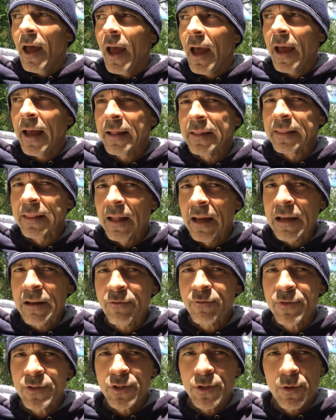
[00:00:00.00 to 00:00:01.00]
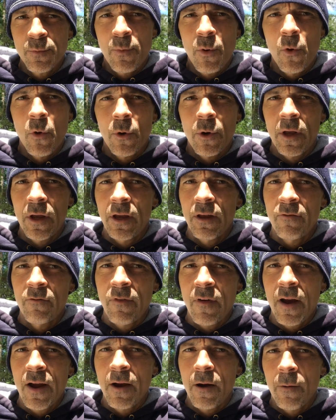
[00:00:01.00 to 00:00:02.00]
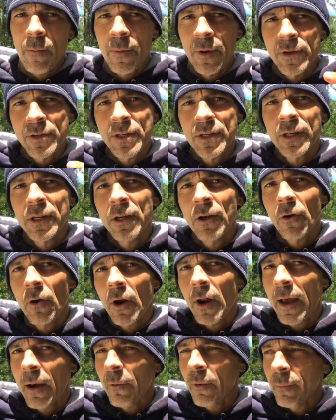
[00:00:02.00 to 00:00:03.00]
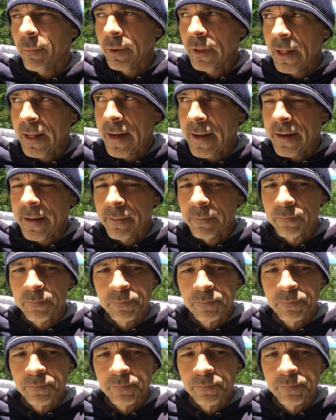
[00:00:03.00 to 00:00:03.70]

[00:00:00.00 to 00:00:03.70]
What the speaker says: a life-supporting environment here on our planet.